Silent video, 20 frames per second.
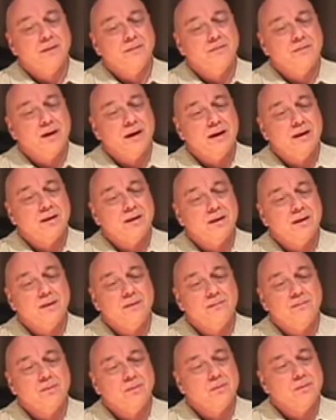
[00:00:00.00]
that
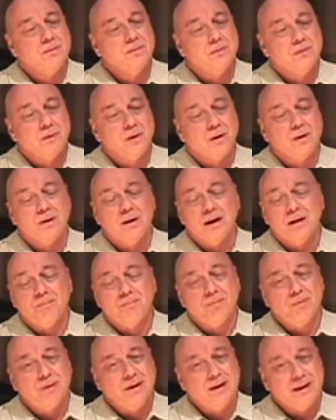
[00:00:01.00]
if you are
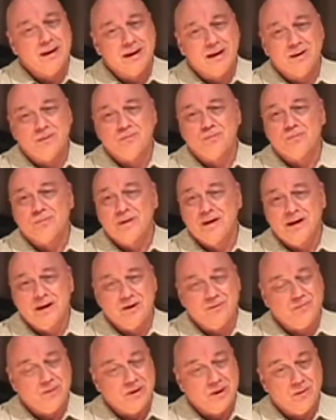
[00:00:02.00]
not playing it really,
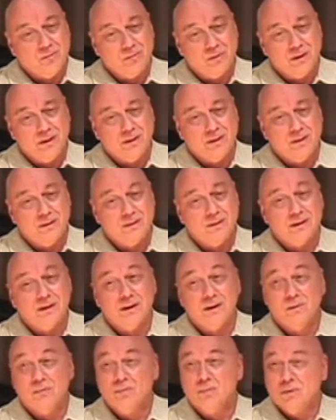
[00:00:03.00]
really well,
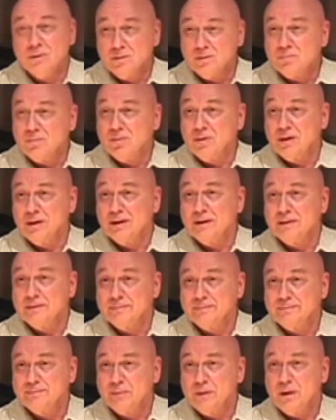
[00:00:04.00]
I wouldn't play it.
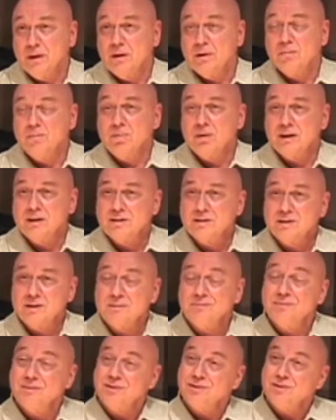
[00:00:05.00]
Play
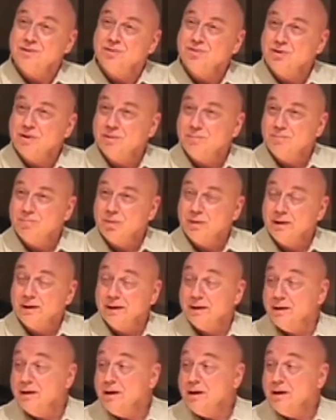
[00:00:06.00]
something that you can play.